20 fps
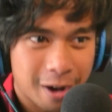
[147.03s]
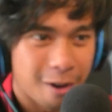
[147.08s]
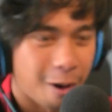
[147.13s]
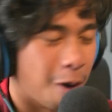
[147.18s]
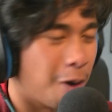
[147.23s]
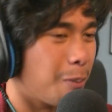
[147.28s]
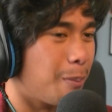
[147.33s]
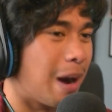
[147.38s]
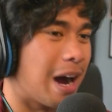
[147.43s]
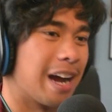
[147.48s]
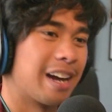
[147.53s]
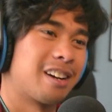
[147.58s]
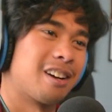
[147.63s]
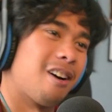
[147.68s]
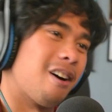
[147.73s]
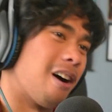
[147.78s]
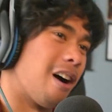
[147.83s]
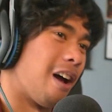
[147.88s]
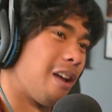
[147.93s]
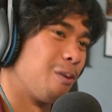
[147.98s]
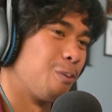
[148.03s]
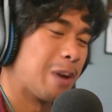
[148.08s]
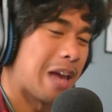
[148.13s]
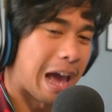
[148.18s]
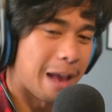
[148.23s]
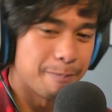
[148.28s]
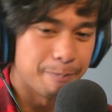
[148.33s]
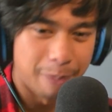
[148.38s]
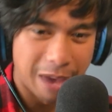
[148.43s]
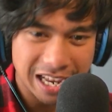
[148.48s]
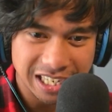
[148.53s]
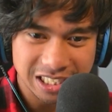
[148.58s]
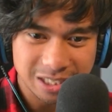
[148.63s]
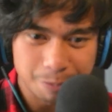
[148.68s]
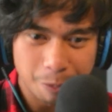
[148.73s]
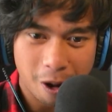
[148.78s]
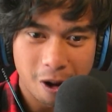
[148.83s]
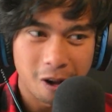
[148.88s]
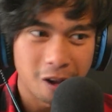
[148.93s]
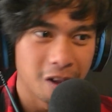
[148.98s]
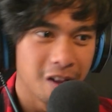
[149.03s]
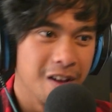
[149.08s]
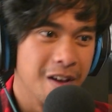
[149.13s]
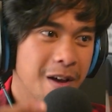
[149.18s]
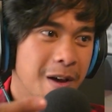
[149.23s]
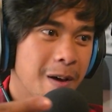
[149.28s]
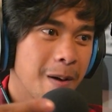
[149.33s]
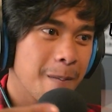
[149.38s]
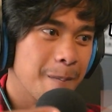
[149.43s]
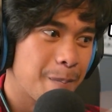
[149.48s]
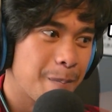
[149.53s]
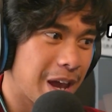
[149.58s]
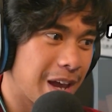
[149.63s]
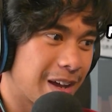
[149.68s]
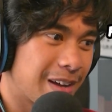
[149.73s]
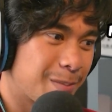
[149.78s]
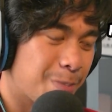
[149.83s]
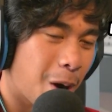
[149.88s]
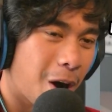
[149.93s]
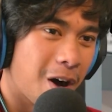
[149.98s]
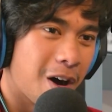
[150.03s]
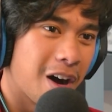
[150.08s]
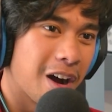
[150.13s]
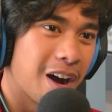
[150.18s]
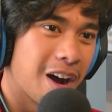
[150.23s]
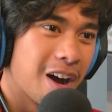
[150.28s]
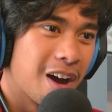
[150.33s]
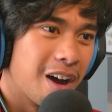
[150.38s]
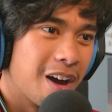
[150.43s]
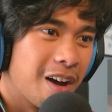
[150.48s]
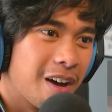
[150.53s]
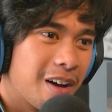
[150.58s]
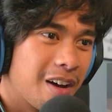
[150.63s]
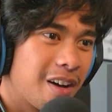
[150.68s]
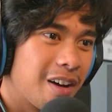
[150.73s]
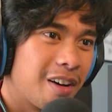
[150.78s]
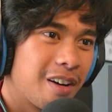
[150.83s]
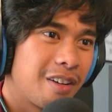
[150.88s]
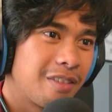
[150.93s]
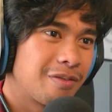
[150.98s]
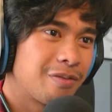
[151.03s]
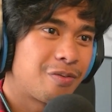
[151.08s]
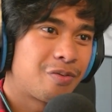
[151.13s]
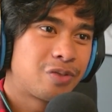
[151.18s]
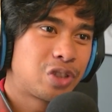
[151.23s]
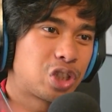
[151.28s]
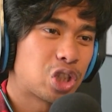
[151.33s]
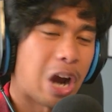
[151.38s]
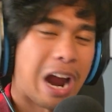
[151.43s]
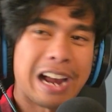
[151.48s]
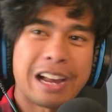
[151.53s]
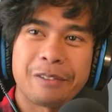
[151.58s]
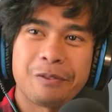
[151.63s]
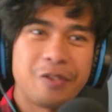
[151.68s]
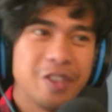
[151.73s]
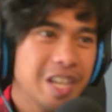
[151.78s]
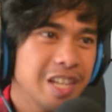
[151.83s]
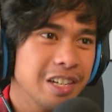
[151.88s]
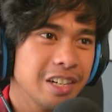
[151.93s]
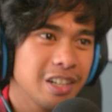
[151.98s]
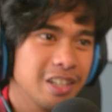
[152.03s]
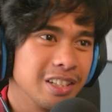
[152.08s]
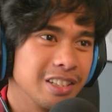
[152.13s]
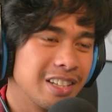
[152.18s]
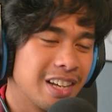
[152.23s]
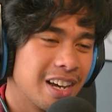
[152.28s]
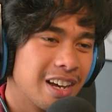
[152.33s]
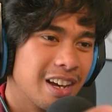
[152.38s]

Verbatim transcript: Oh, my God. We had baseball, ping pong. Track and field,